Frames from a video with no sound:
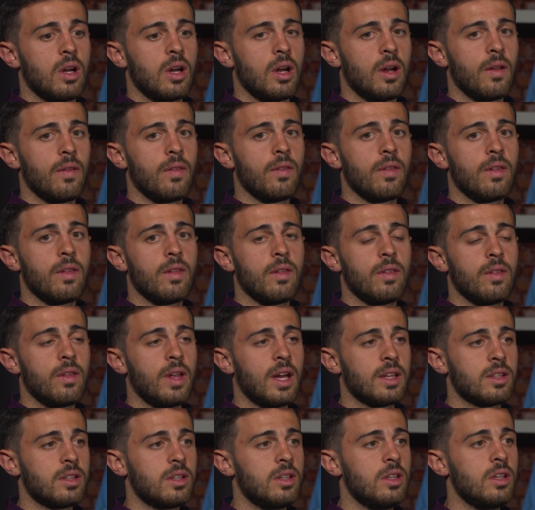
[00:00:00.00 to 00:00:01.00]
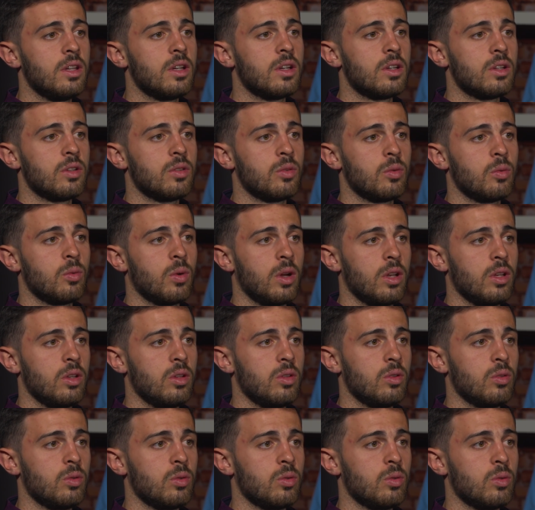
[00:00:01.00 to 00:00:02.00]
and that here when
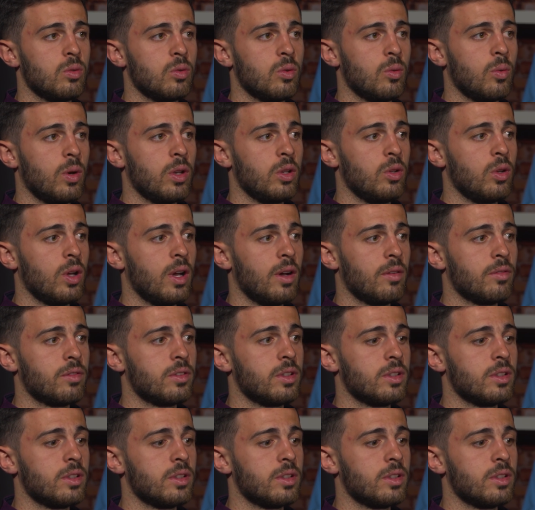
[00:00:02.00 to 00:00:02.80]
you when you have